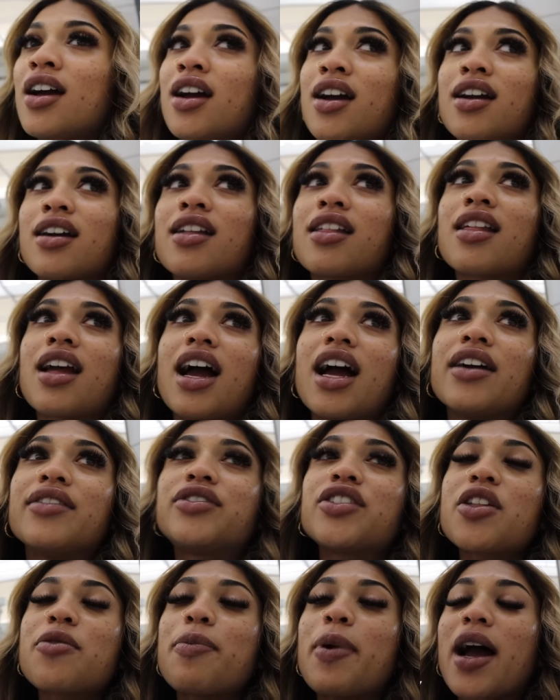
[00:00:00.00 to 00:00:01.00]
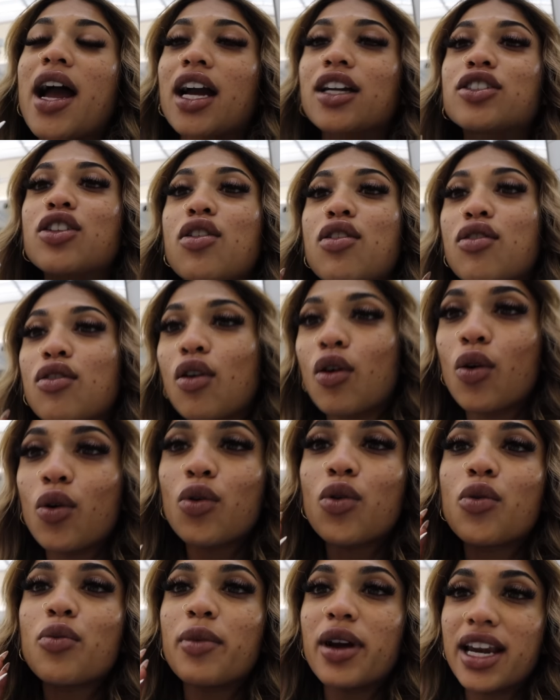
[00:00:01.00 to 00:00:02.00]
Because I've just packed
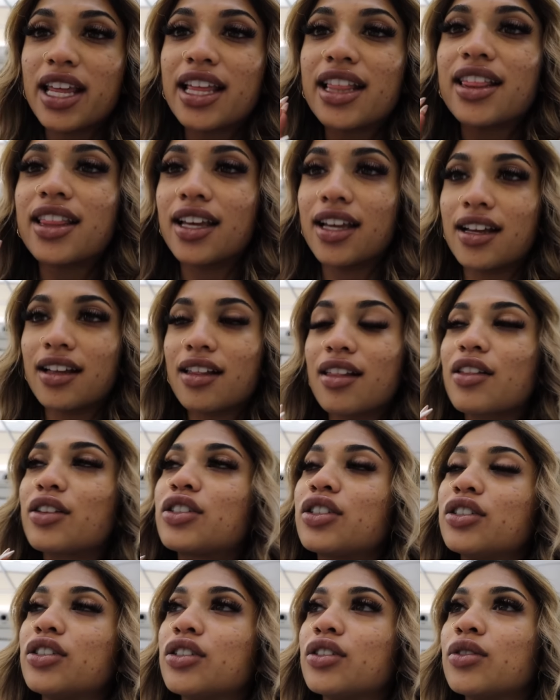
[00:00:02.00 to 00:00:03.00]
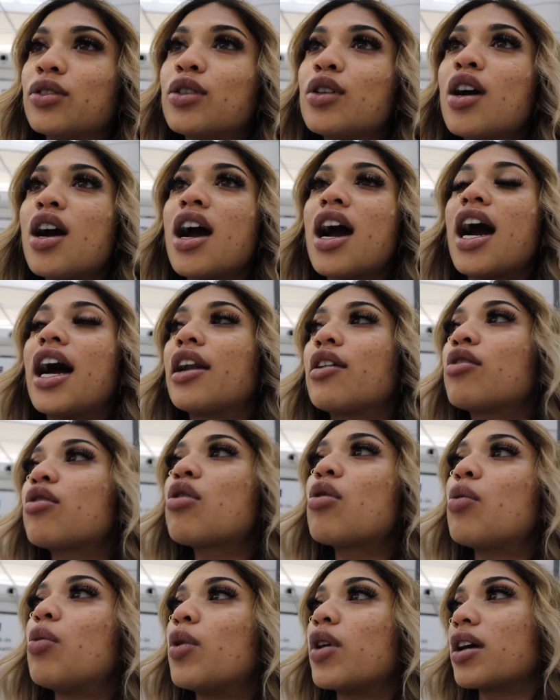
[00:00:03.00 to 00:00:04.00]
so many things to do. I don't
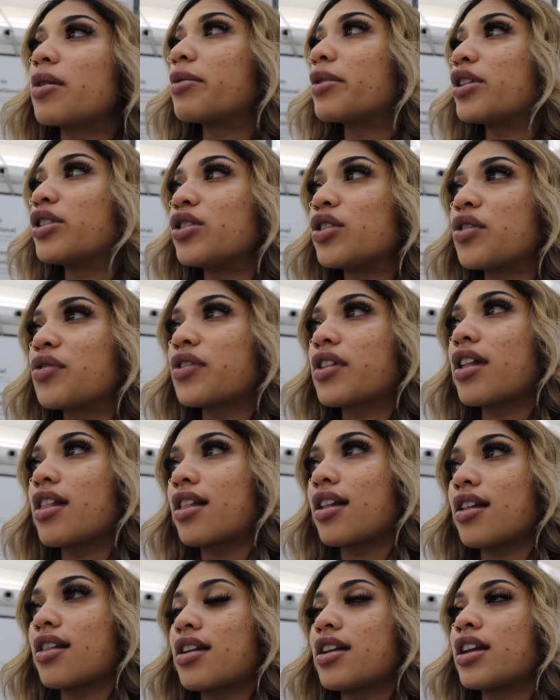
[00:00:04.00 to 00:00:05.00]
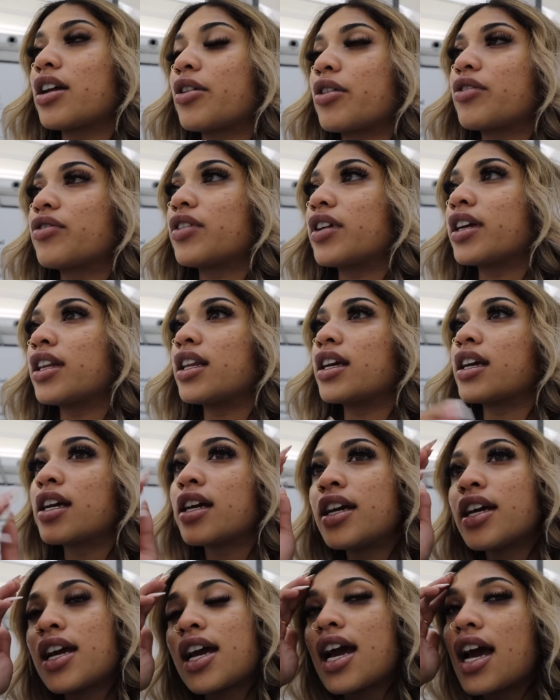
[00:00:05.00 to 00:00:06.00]
know what I'm going to do for this 16-hour flight. Like,
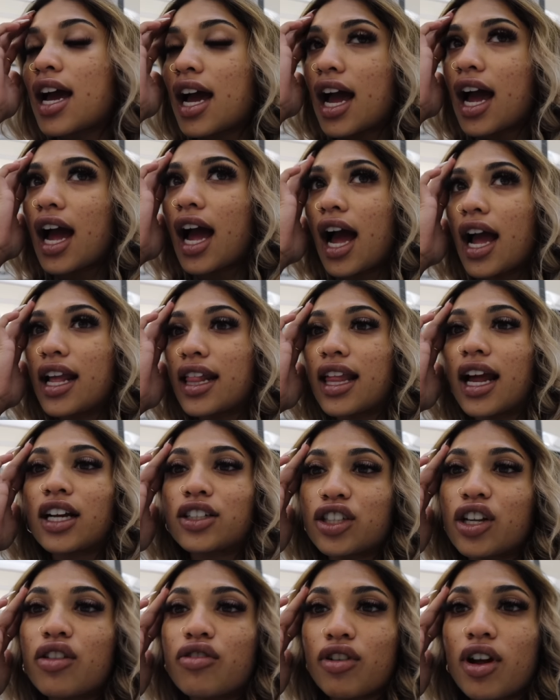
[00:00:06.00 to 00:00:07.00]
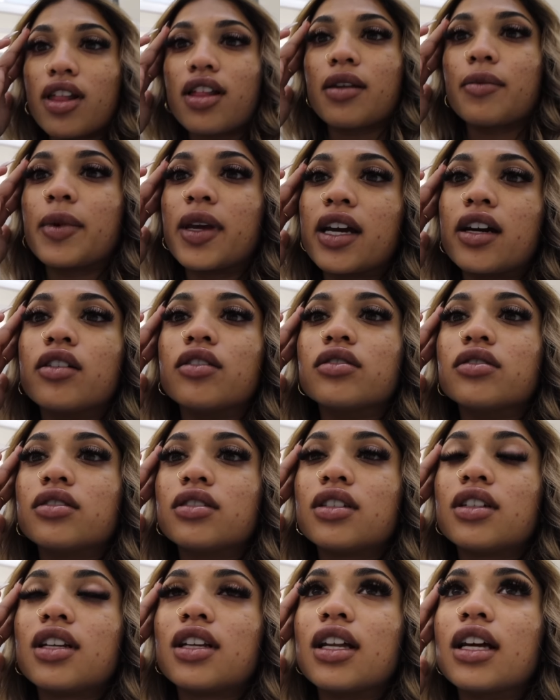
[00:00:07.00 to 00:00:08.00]
it's actually stressing me out.
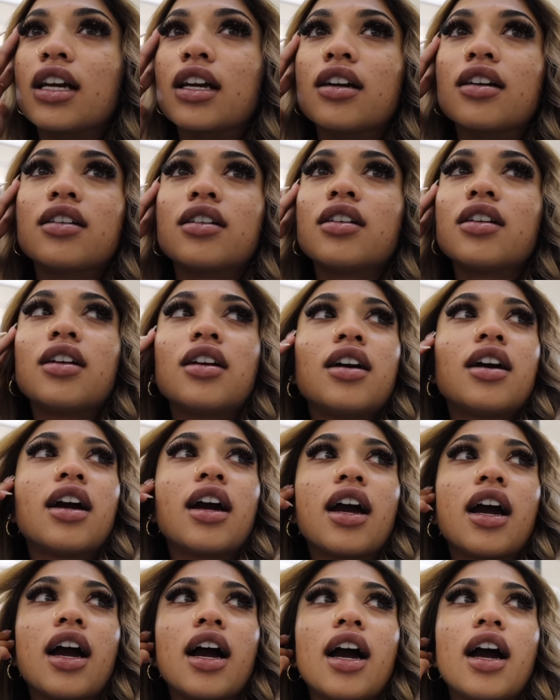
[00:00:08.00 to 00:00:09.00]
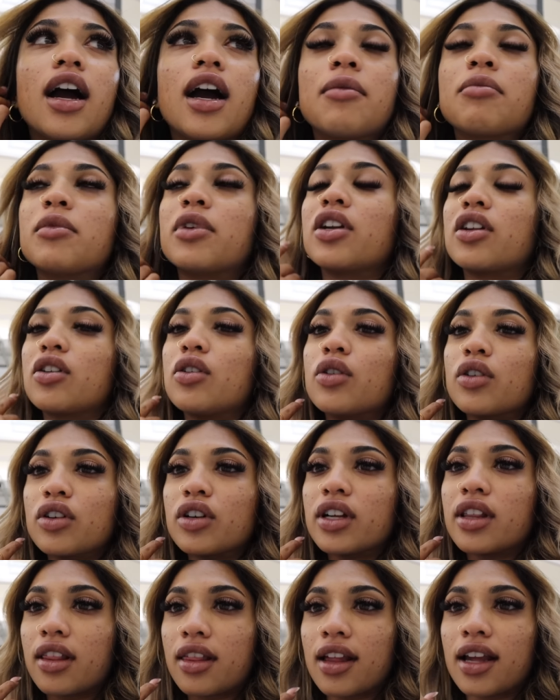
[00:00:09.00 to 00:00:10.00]
Like, I'm going to go
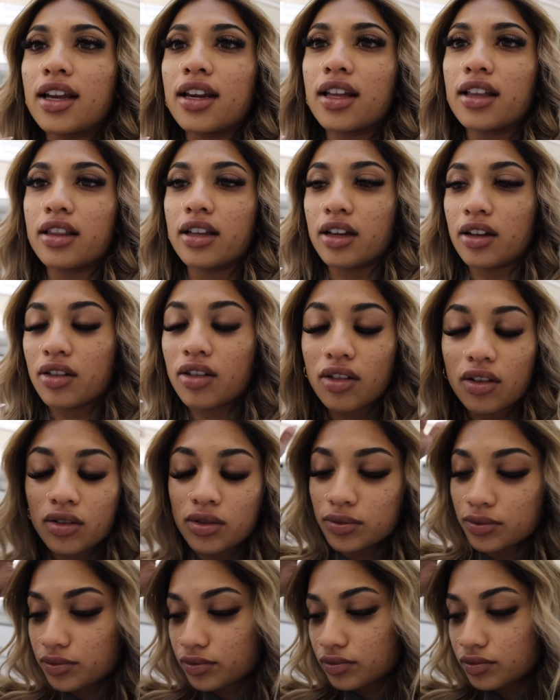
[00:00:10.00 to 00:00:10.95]
insane, I think. So